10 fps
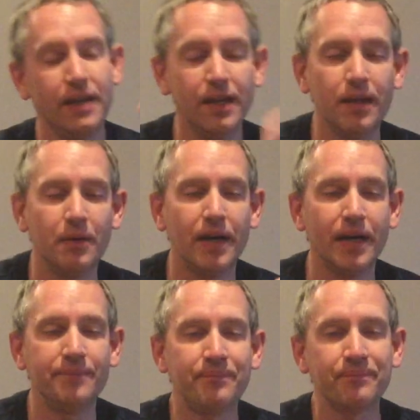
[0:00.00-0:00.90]

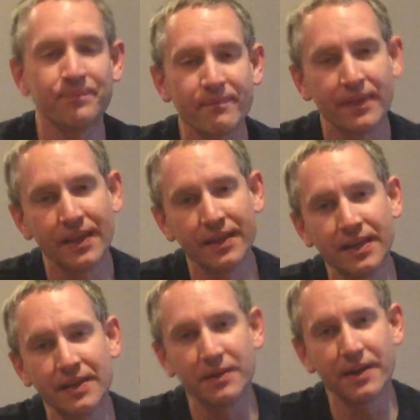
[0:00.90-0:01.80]
anyway,
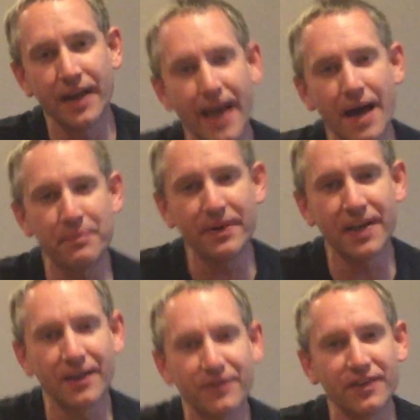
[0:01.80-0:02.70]
what
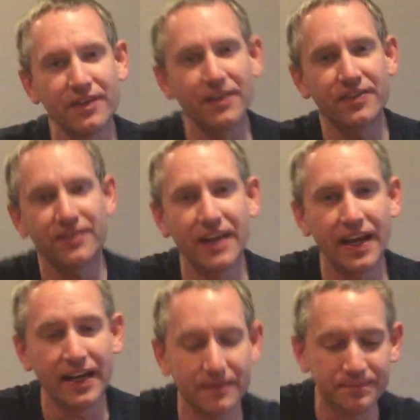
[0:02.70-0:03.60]
happened after this
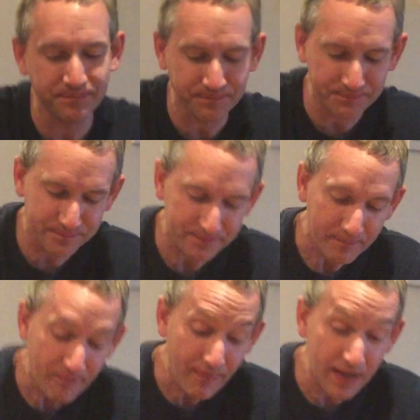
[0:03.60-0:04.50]
day
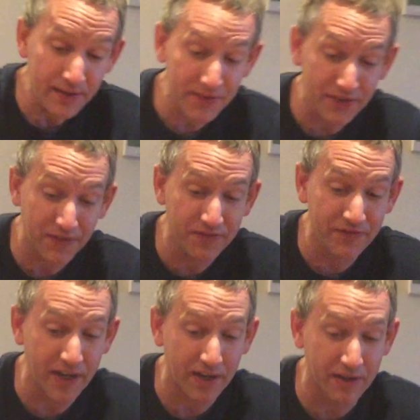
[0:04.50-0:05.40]
is it's a
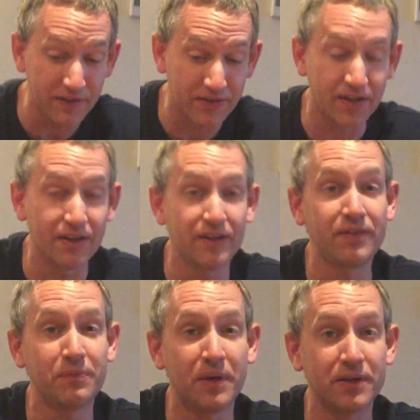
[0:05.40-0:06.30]
very, very
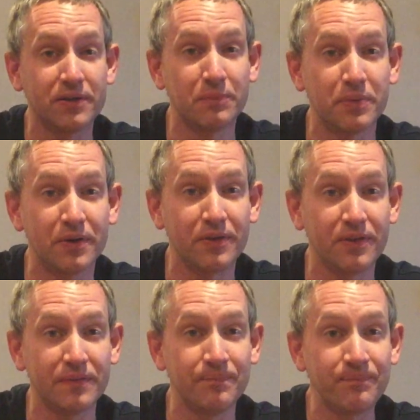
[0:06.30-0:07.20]
special
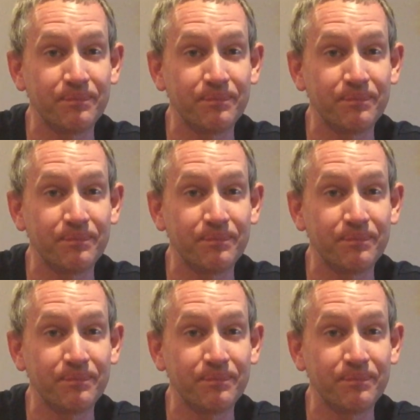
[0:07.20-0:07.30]
person.